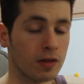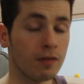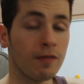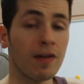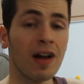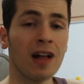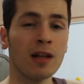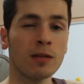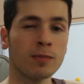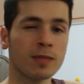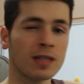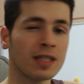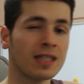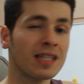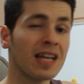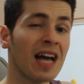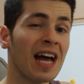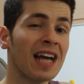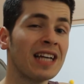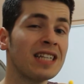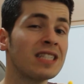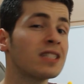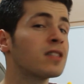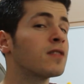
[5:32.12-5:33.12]
developed a
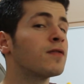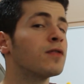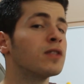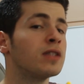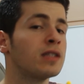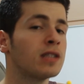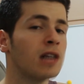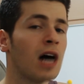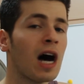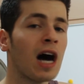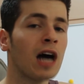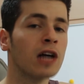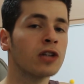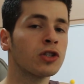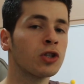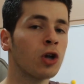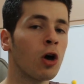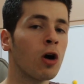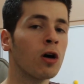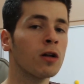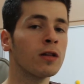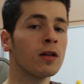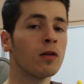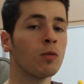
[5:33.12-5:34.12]
taste for dark
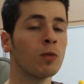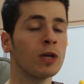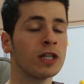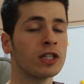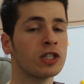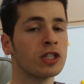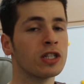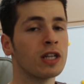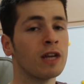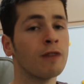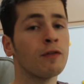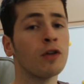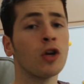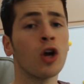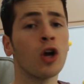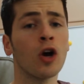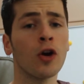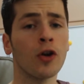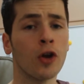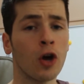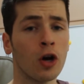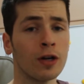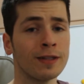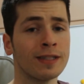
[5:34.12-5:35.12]
chocolate, which, if you
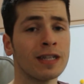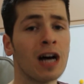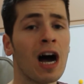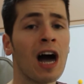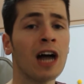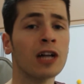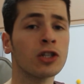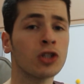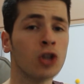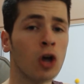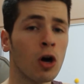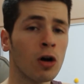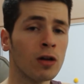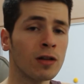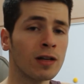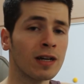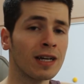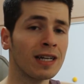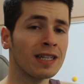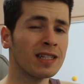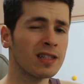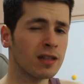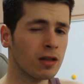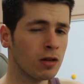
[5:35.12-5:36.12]
don't know, dark
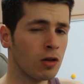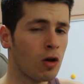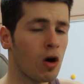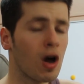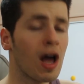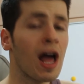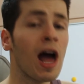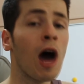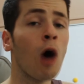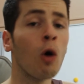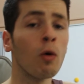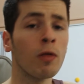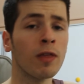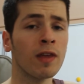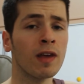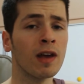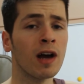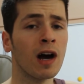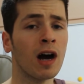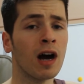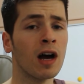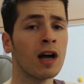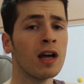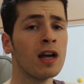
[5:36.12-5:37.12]
chocolate is a lot
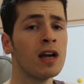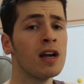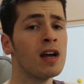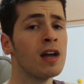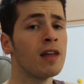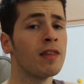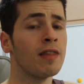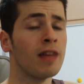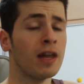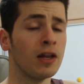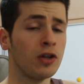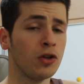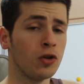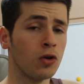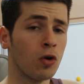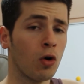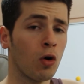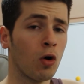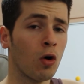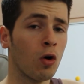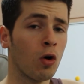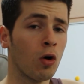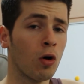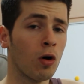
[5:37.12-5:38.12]
healthier than
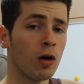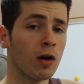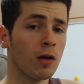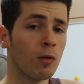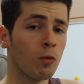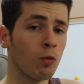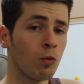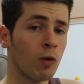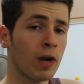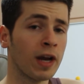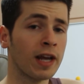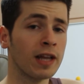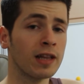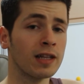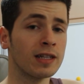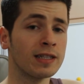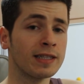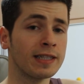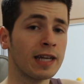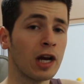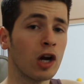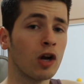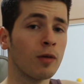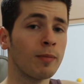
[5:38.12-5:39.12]
your regular
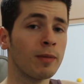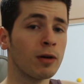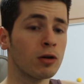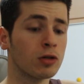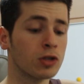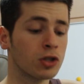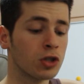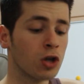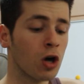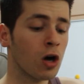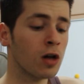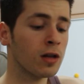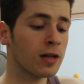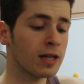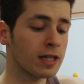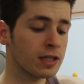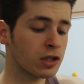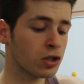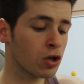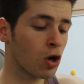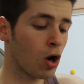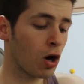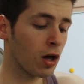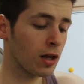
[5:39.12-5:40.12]
dairy milk chocolate.
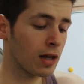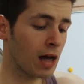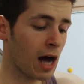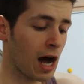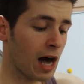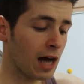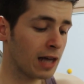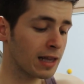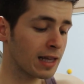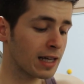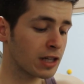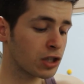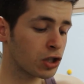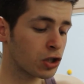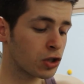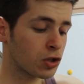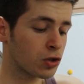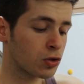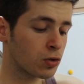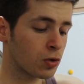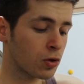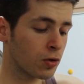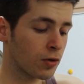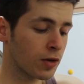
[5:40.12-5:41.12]
It's got uh, less
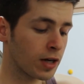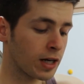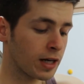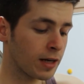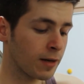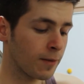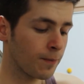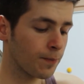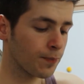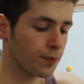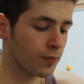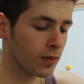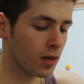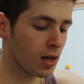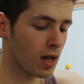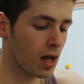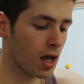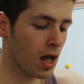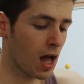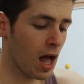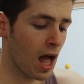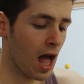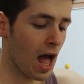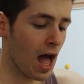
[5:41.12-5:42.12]
sugar in it.
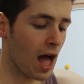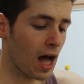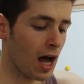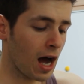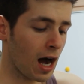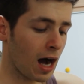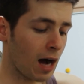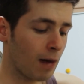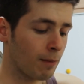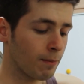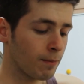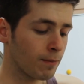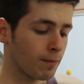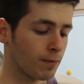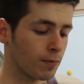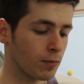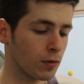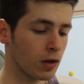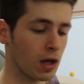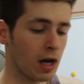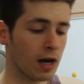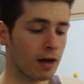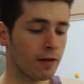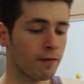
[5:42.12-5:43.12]
Um,
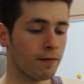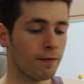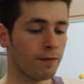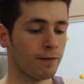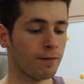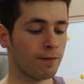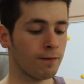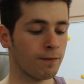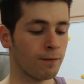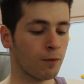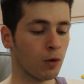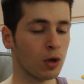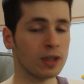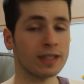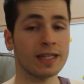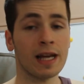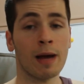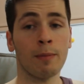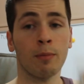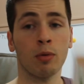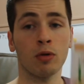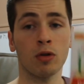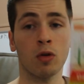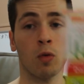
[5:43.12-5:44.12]
like, for
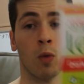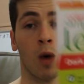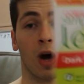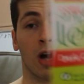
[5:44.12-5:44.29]
example, the